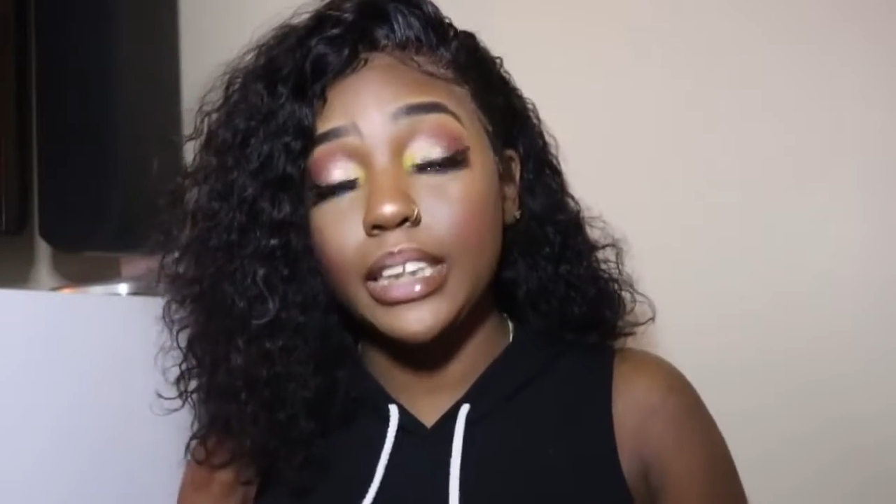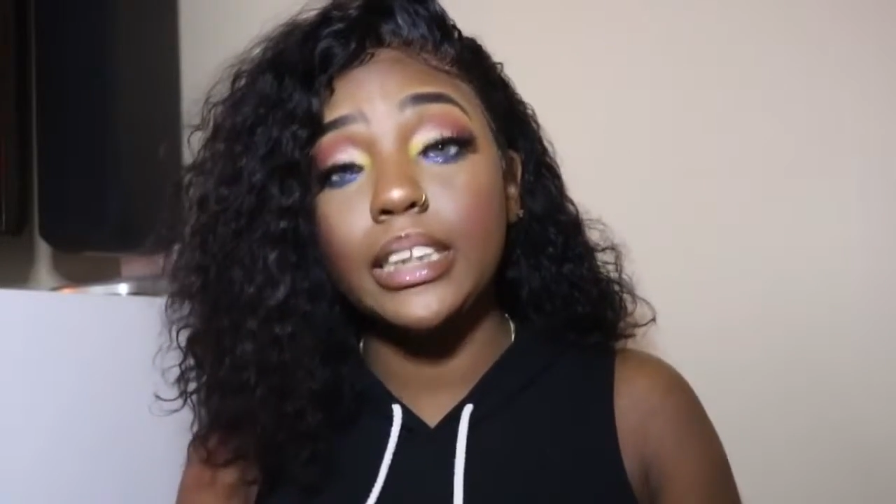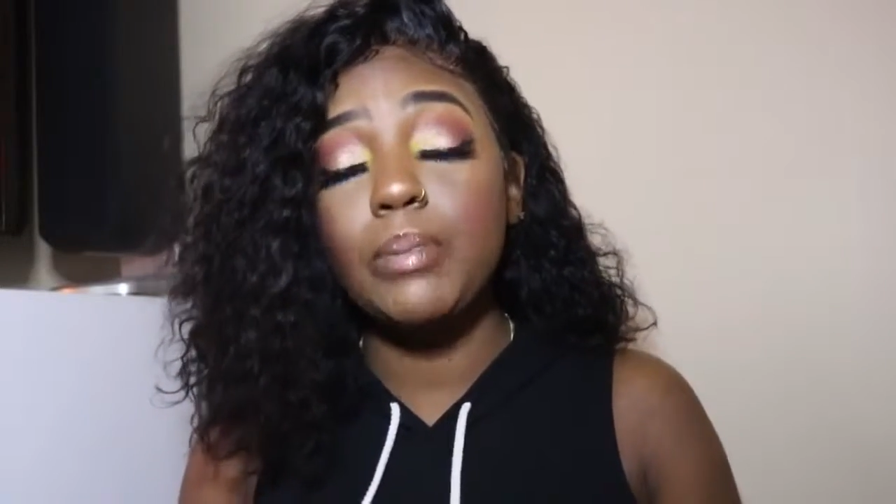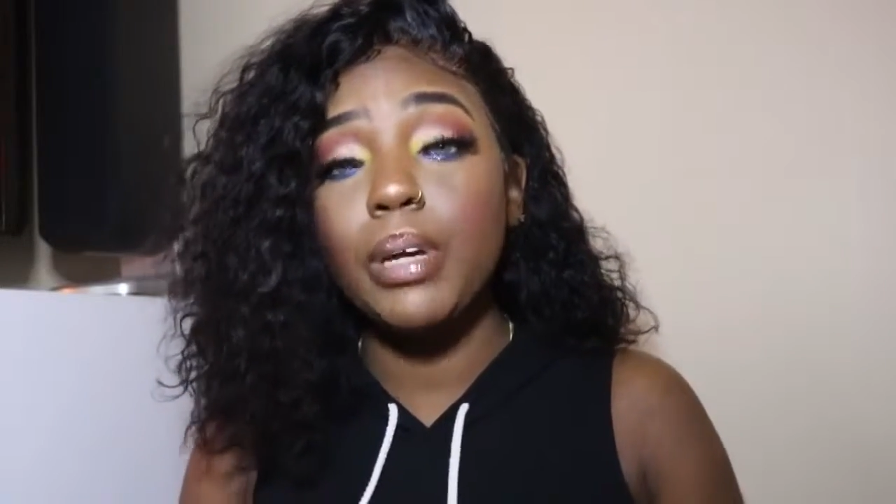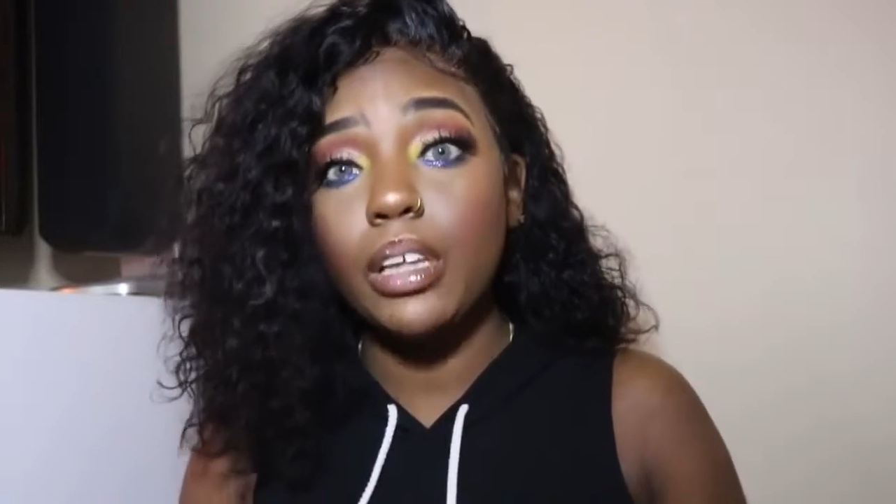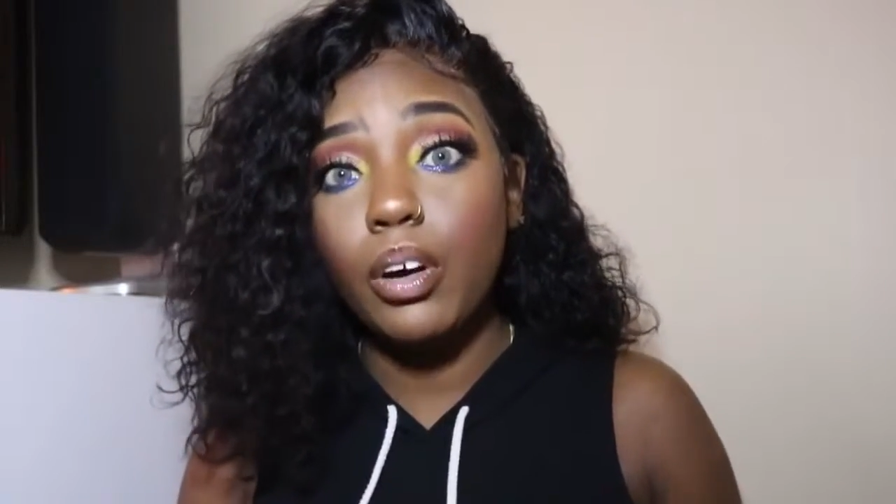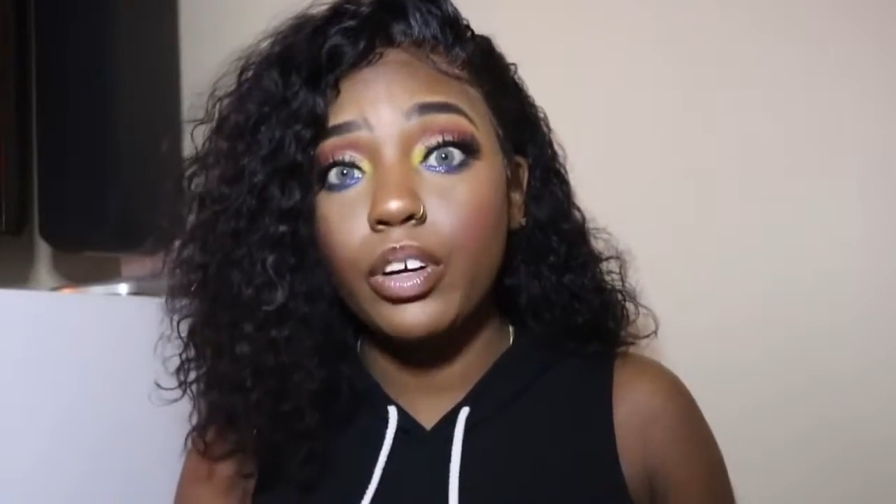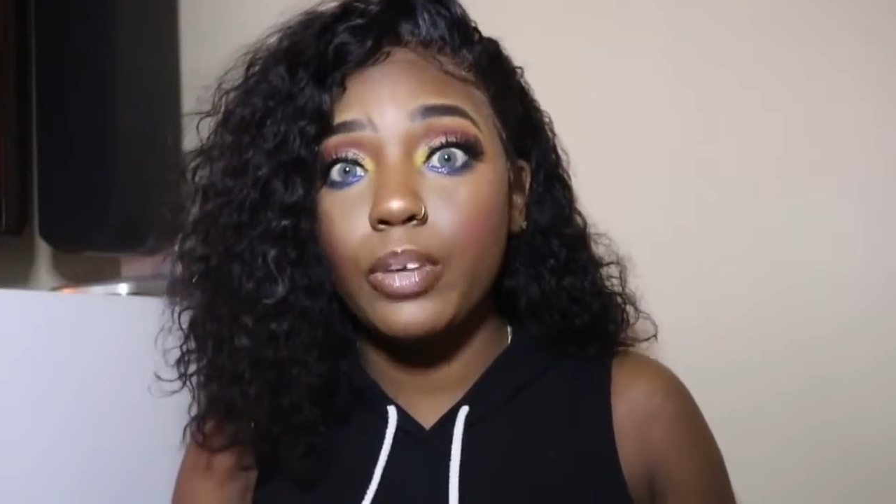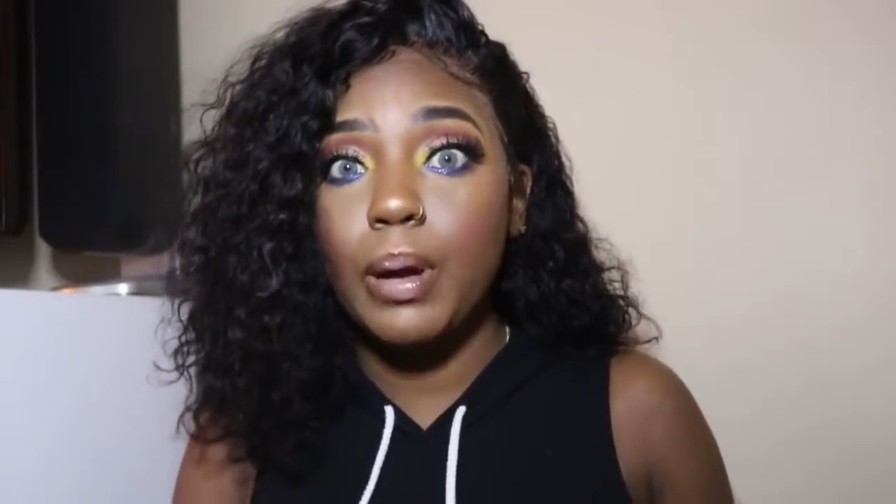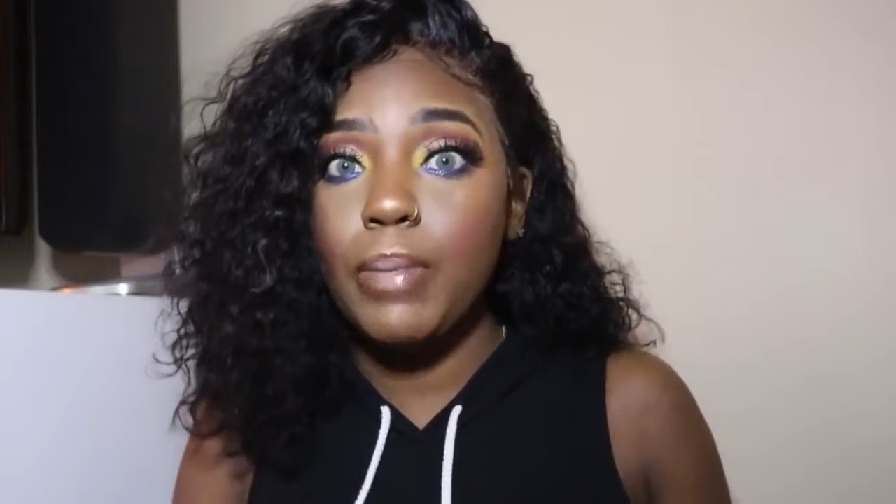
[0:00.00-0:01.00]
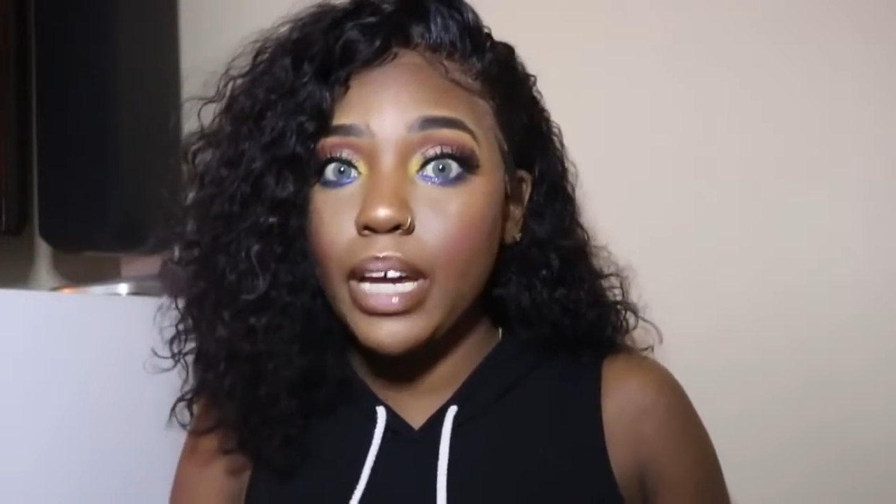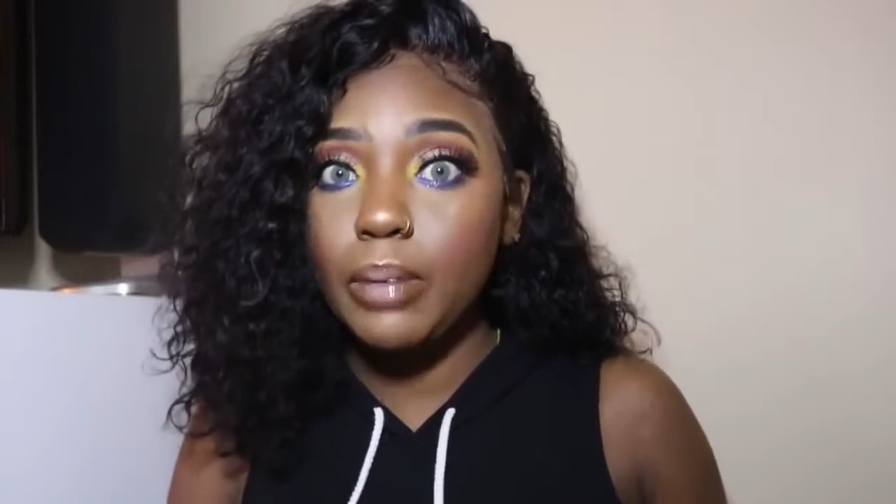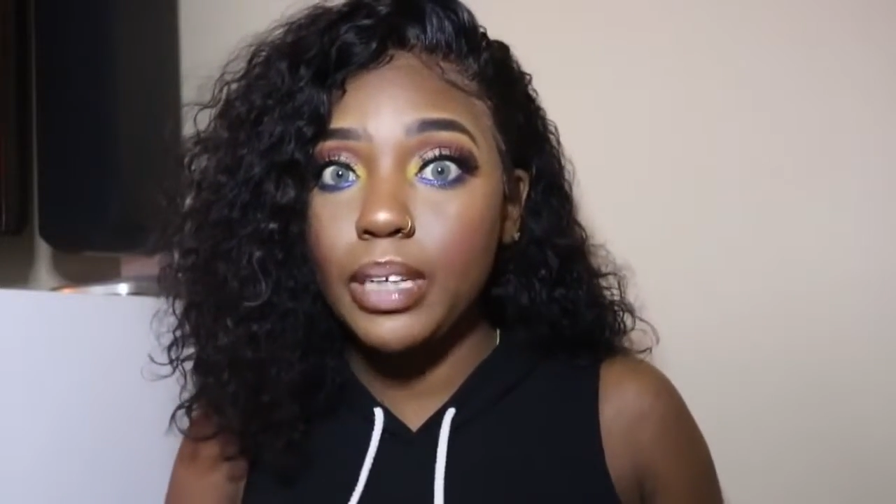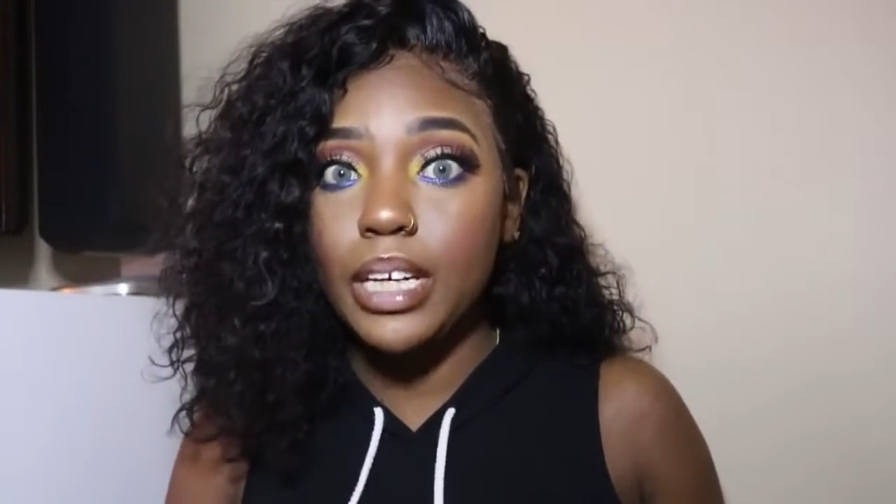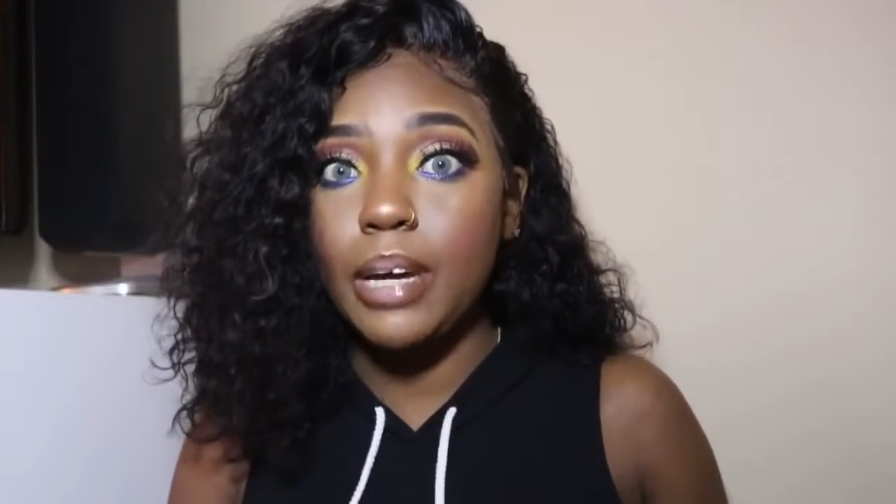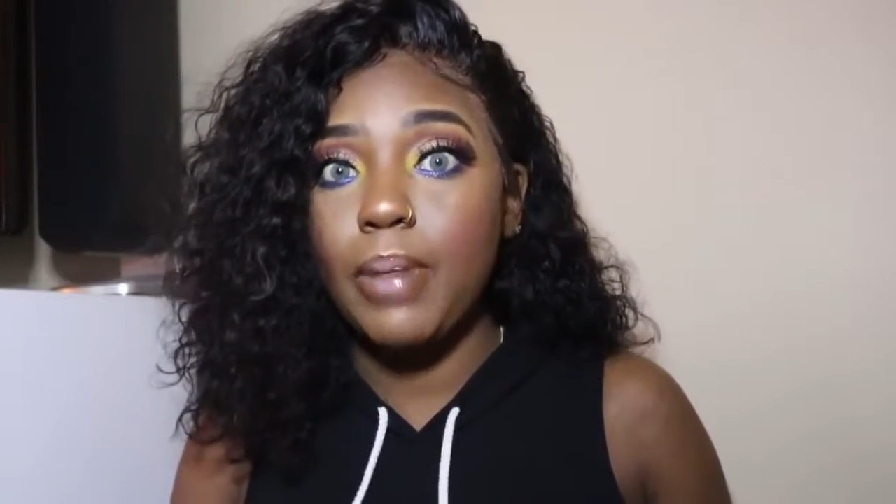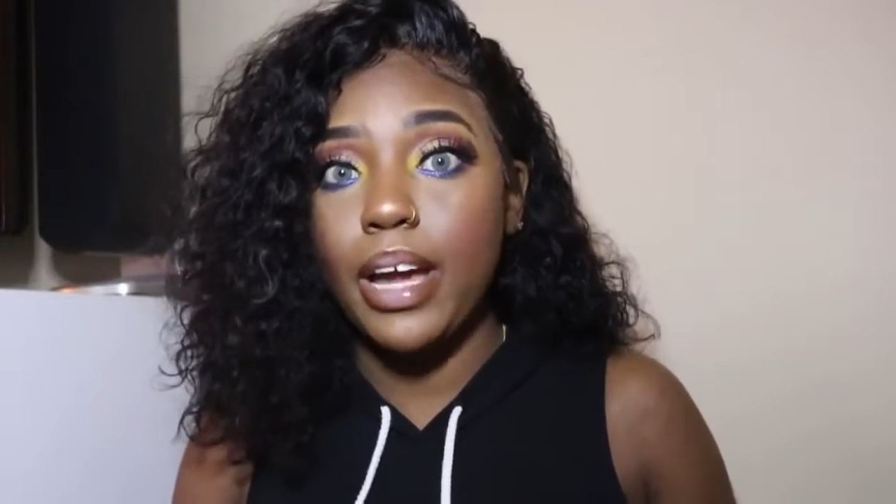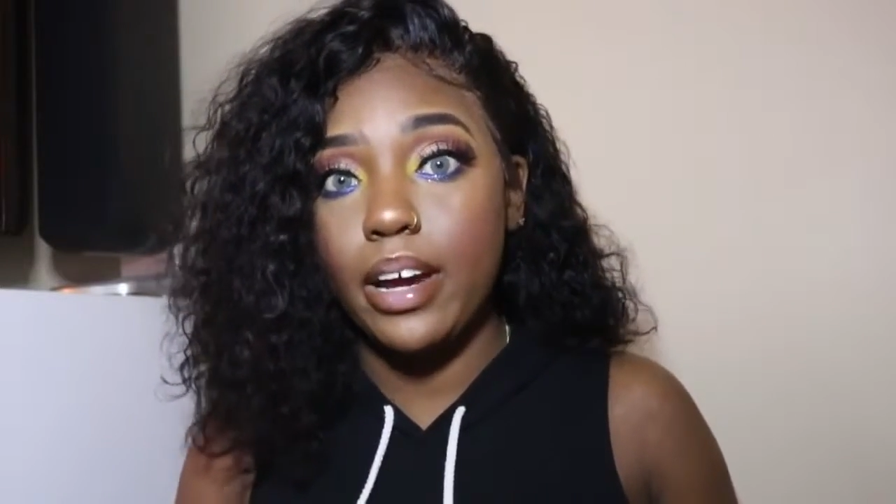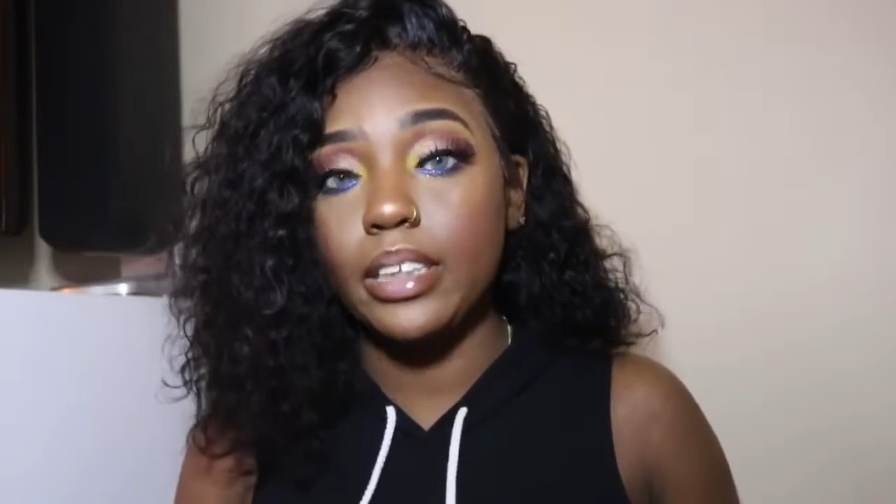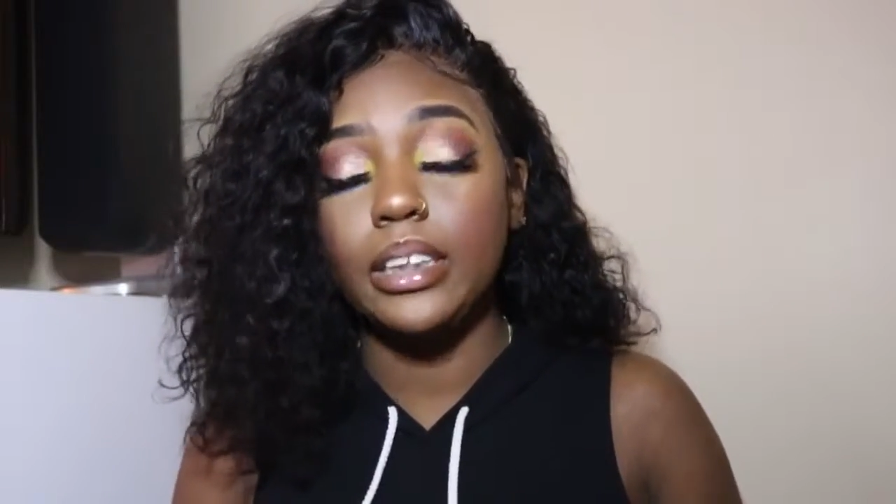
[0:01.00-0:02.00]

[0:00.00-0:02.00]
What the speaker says: It took me longer to do my makeup than it did my hair,